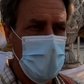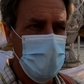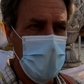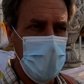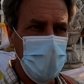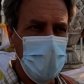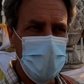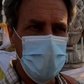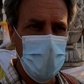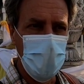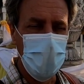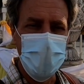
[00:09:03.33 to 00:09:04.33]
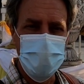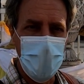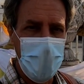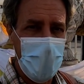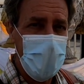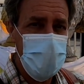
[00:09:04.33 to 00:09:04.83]
but I don't even know what
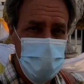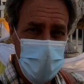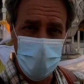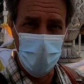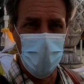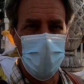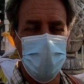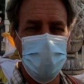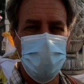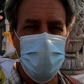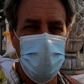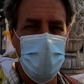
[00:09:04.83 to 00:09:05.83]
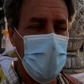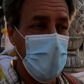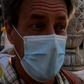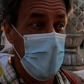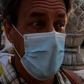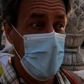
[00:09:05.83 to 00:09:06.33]
to ask for.
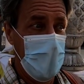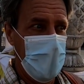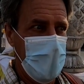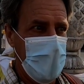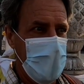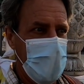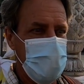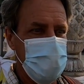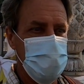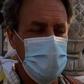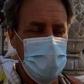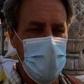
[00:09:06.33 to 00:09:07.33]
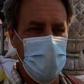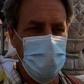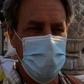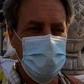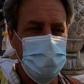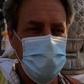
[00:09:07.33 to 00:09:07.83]
I'll sit
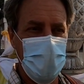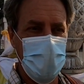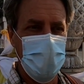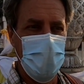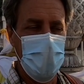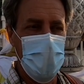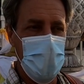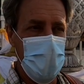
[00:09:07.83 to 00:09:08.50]
down and say,